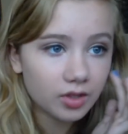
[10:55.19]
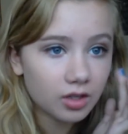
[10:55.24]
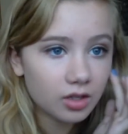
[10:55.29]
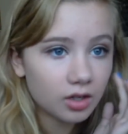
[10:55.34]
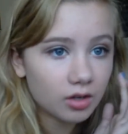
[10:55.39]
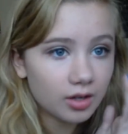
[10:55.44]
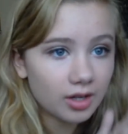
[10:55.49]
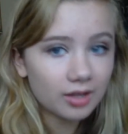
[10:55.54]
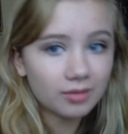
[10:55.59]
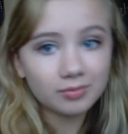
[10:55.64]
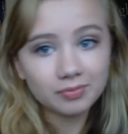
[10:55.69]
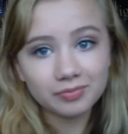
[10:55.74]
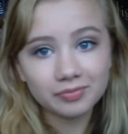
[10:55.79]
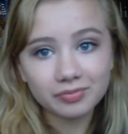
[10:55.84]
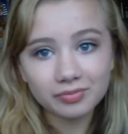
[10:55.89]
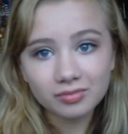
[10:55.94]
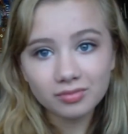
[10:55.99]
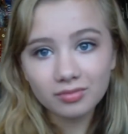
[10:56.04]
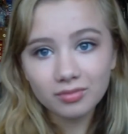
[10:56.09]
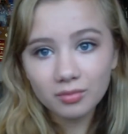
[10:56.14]
All right.
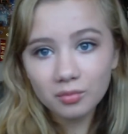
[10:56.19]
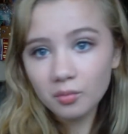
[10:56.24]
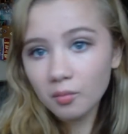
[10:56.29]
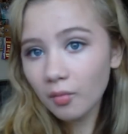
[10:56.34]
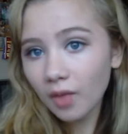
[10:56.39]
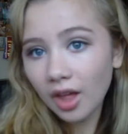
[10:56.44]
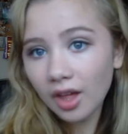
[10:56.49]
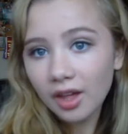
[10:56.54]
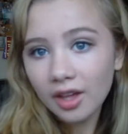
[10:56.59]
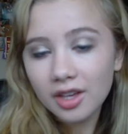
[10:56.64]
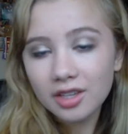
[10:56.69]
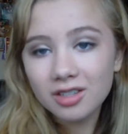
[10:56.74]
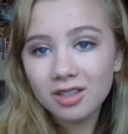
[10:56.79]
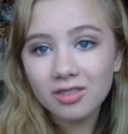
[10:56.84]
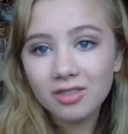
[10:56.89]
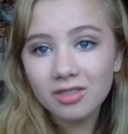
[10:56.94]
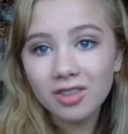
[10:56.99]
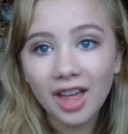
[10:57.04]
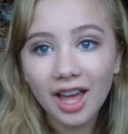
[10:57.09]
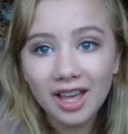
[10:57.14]

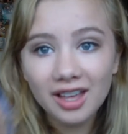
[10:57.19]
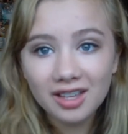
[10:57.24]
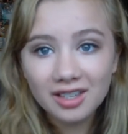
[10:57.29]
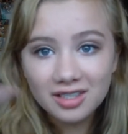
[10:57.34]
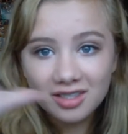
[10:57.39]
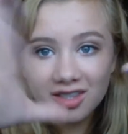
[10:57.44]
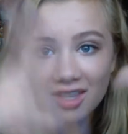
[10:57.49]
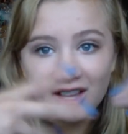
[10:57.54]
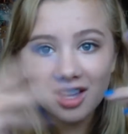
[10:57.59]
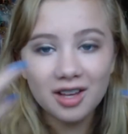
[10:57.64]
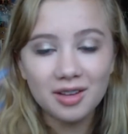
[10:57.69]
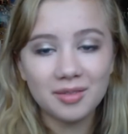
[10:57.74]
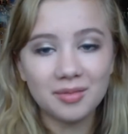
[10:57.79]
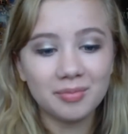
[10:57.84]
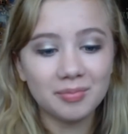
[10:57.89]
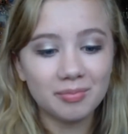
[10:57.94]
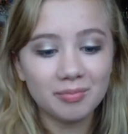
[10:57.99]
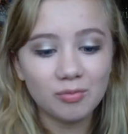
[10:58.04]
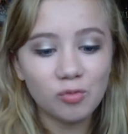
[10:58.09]
So then that is the